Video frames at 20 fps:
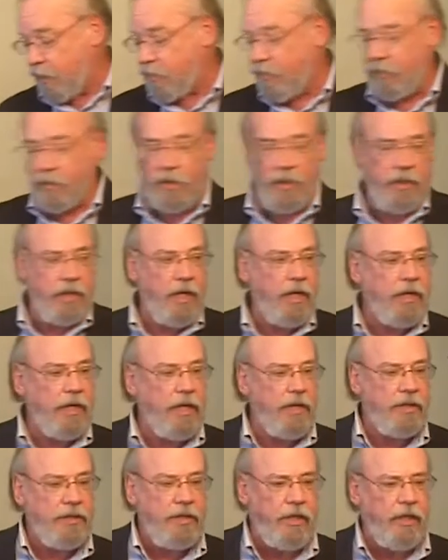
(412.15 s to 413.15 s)
So I was looking at
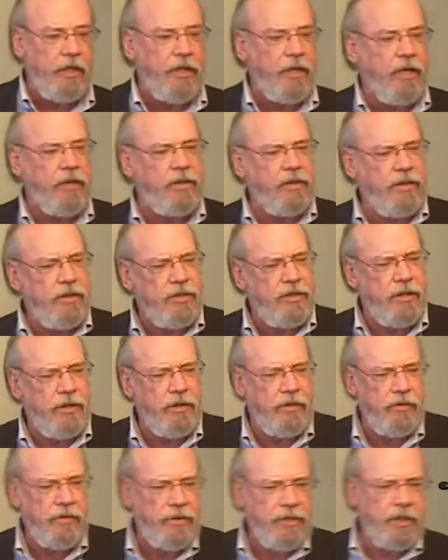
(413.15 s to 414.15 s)
18, and I thought it's an
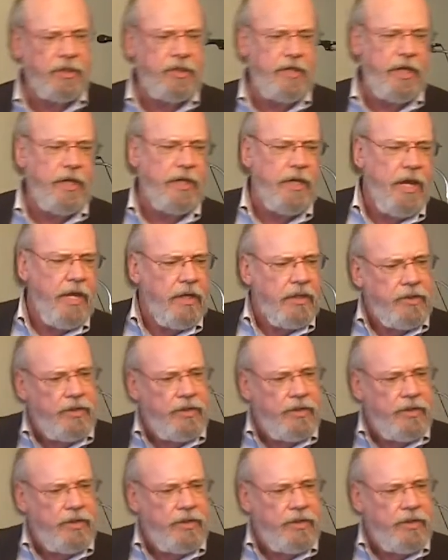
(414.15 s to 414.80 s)
interesting thing.